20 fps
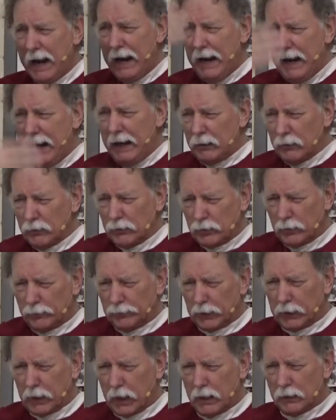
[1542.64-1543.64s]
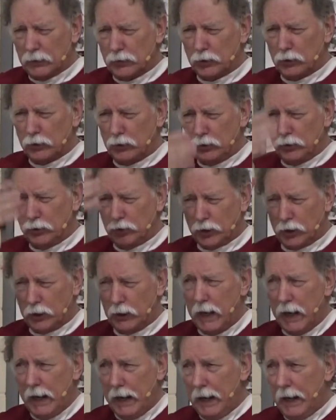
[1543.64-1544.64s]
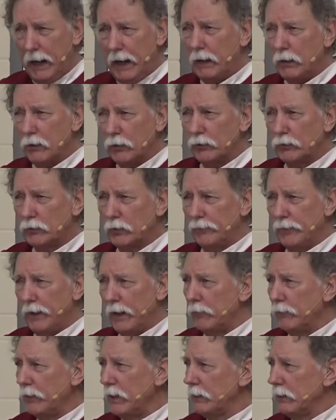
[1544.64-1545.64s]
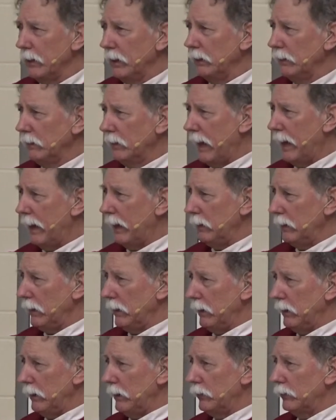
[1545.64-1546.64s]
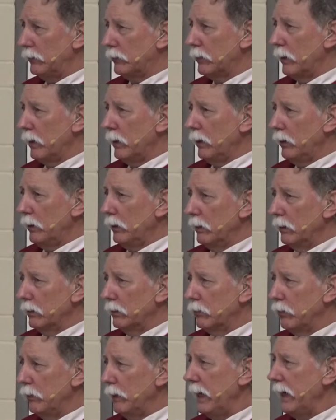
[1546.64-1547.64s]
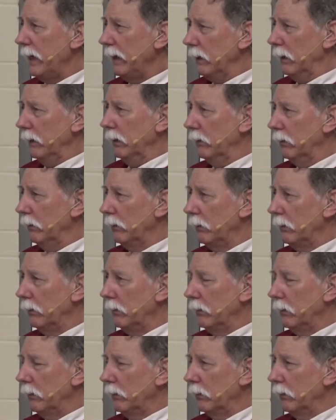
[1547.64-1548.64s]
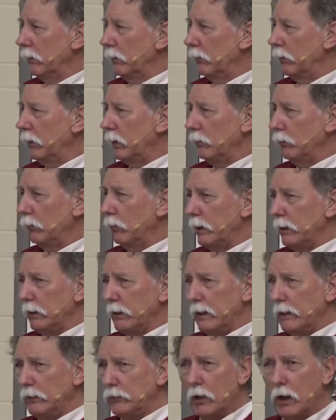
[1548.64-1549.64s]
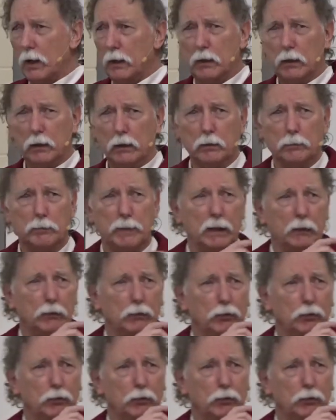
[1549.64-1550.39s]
haters of the Constitution, haters of everything that is created? What are they talking about,